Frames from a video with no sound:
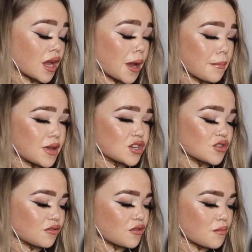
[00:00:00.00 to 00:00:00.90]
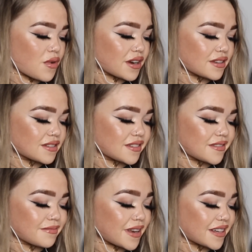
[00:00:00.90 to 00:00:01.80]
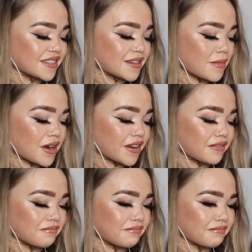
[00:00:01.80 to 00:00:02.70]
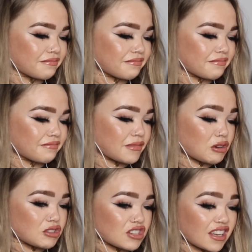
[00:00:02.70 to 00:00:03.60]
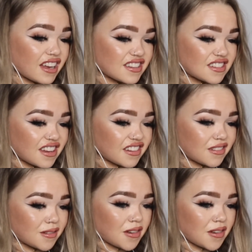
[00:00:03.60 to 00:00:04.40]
I miss your footprints next to mine. Or shall I say,